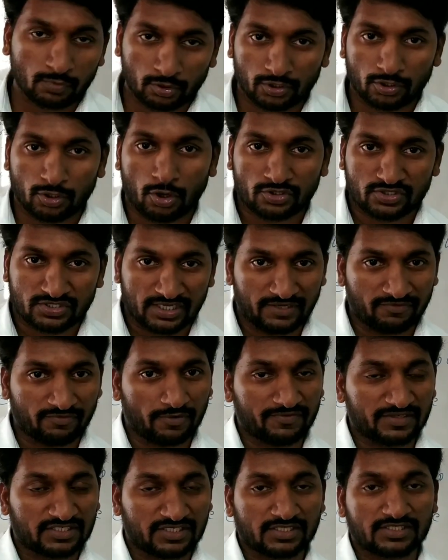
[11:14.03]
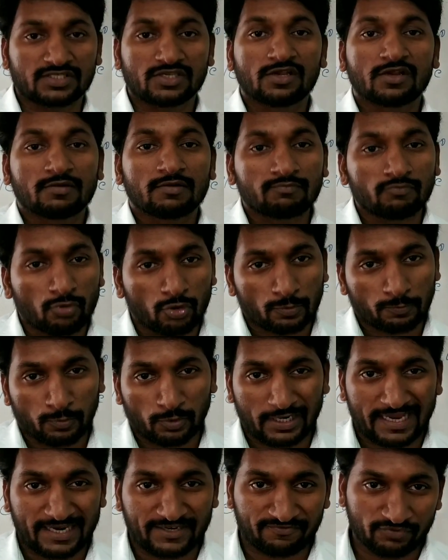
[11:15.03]
model auxiliary verb, which is more
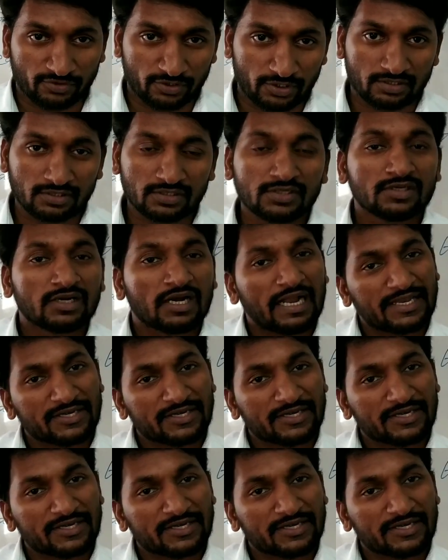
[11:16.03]
polite word.